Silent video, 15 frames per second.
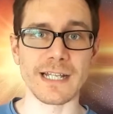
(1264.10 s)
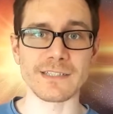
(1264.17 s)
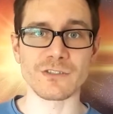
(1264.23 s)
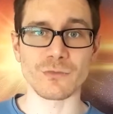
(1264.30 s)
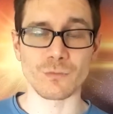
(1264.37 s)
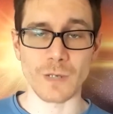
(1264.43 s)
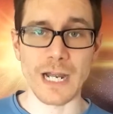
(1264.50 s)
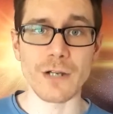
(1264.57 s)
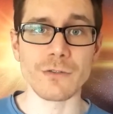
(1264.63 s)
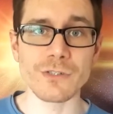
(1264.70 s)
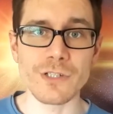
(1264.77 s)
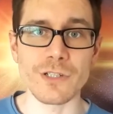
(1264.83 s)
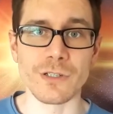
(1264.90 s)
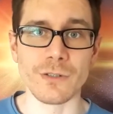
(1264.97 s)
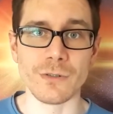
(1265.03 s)
that's
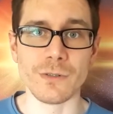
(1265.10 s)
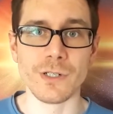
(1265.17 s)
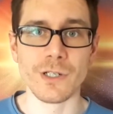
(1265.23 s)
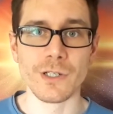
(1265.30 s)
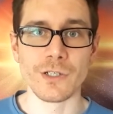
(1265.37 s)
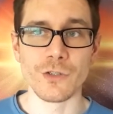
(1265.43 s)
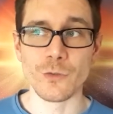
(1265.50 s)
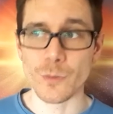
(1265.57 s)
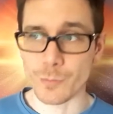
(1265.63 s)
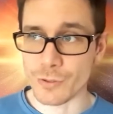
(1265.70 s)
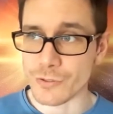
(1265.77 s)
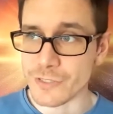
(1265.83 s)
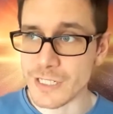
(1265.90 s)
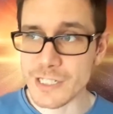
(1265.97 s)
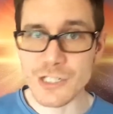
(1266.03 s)
around you. You
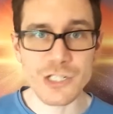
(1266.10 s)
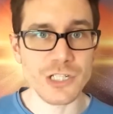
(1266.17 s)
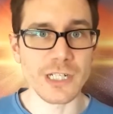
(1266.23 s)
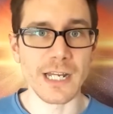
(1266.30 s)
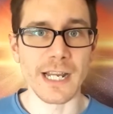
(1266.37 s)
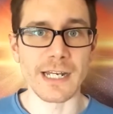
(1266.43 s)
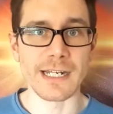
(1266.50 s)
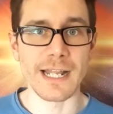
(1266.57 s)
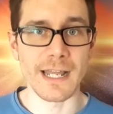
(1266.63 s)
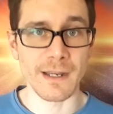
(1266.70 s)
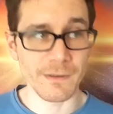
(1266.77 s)
appreciate